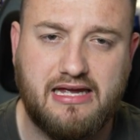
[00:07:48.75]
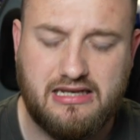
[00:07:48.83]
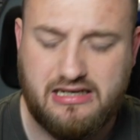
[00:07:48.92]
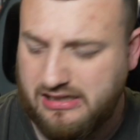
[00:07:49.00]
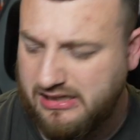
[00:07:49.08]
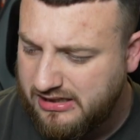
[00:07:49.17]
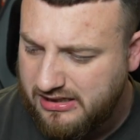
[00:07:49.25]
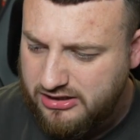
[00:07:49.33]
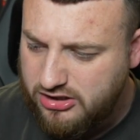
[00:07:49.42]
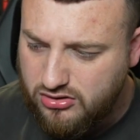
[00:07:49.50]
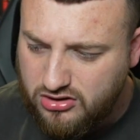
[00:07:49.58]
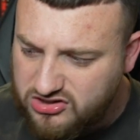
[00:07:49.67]
And
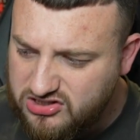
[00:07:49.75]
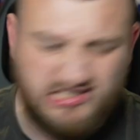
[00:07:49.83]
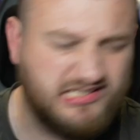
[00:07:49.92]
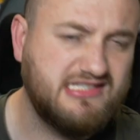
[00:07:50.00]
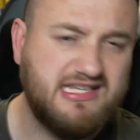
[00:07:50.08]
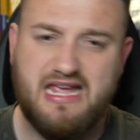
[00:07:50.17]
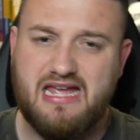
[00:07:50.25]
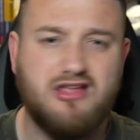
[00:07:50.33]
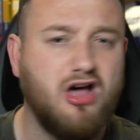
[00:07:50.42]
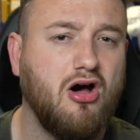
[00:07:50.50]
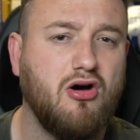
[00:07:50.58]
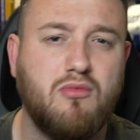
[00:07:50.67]
you can just see it the
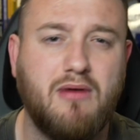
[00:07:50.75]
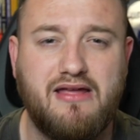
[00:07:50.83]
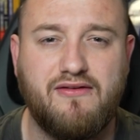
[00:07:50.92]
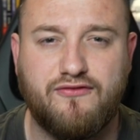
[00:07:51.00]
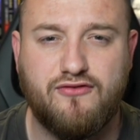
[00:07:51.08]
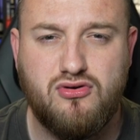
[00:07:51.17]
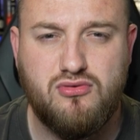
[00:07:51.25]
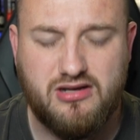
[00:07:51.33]
whole way through.